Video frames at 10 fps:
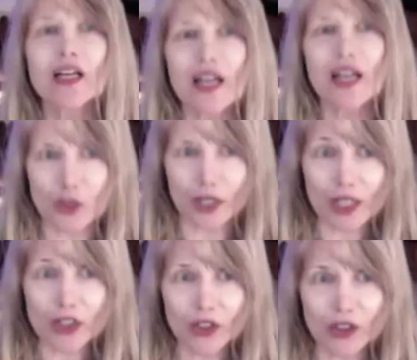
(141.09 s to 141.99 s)

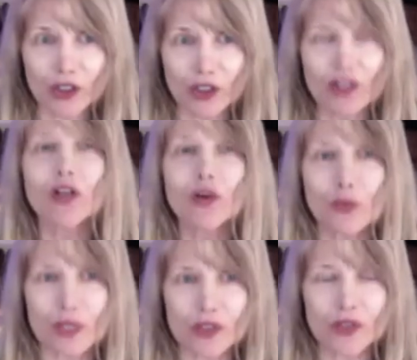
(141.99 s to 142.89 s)
educational
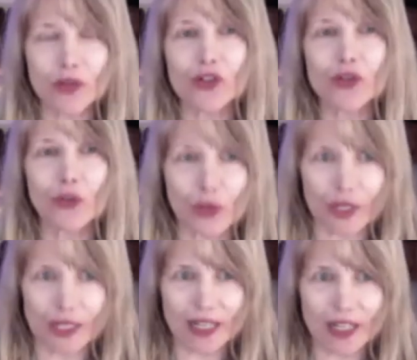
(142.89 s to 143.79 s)
research
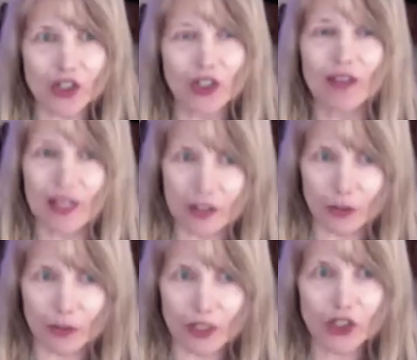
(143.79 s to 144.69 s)
organization. That's our
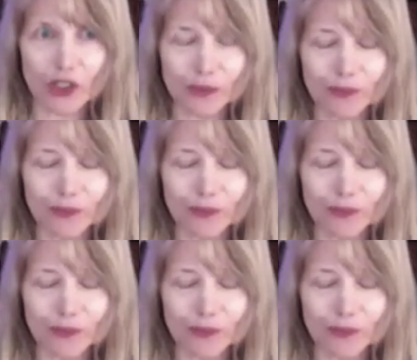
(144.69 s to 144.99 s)
mission,